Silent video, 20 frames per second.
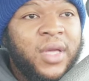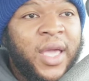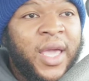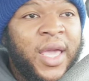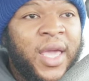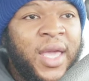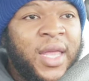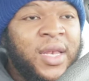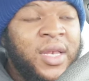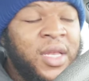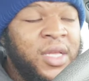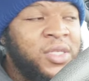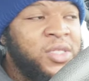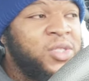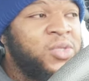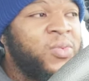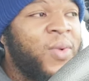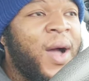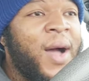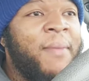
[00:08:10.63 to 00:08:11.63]
And this
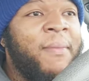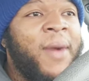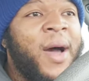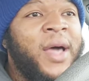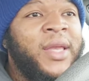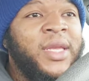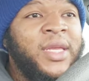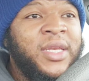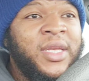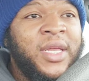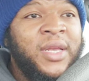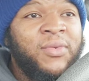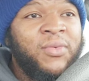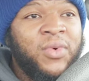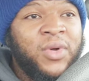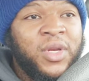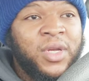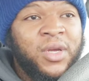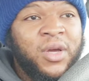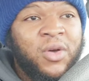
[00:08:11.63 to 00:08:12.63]
is why Monty didn't
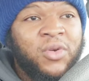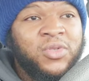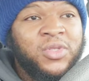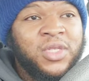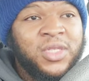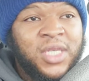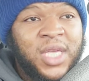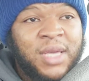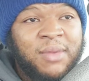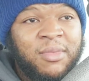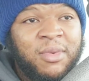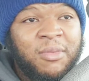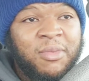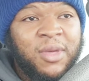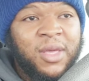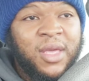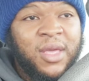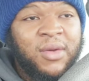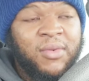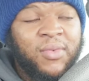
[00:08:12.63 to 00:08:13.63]
want to coach the team to
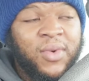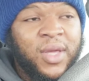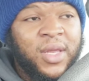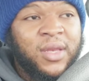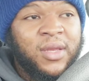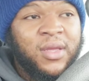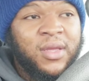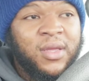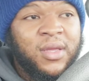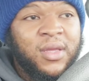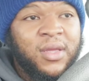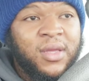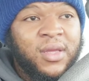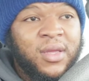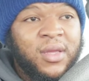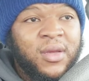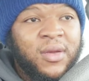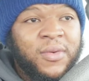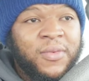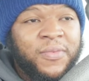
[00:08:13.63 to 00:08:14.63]
begin with.
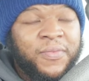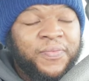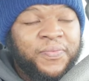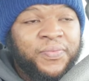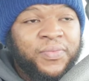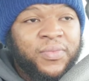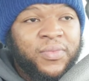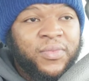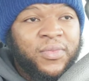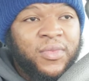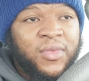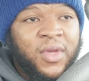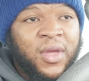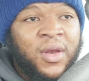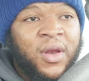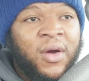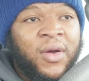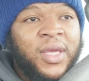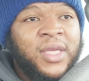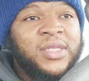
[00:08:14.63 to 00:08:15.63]

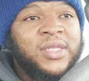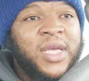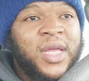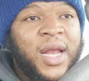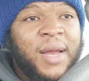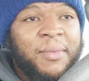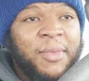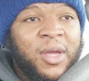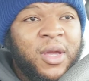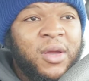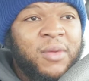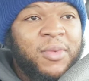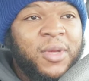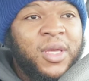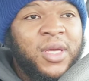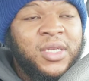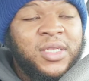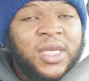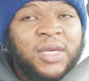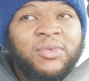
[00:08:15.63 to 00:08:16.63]
You know, he said, I'm here
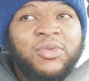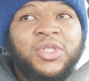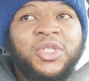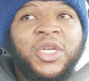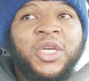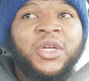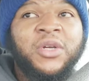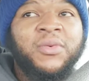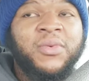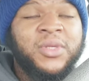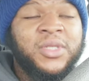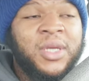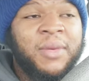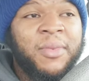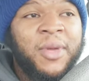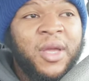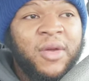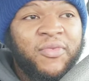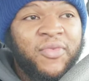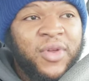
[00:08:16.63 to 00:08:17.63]
because he was generous.
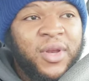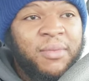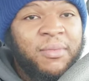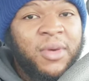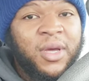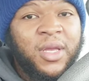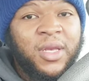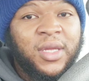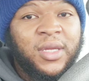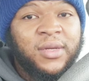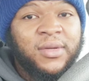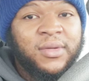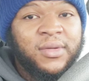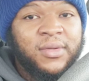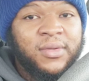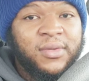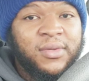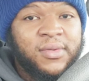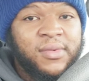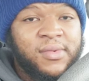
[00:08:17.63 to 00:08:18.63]
I'm here for the money.
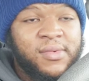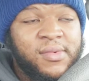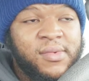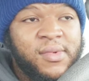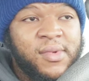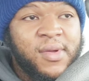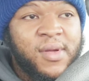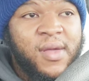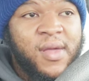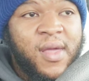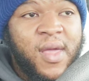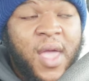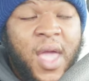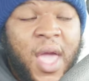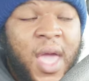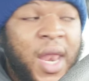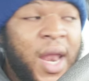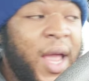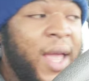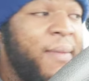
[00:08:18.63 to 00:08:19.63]

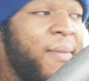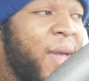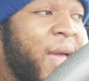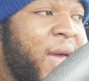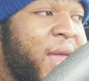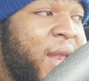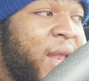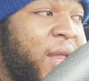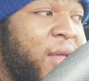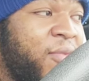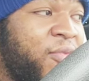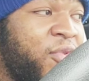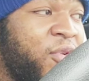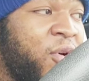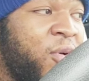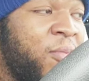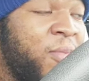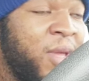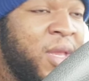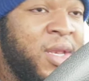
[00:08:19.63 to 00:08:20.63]
And I ain't mad at him
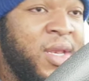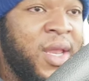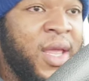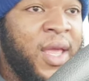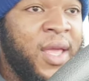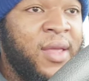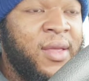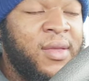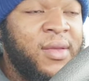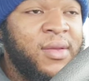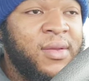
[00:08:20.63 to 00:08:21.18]
for admitting that.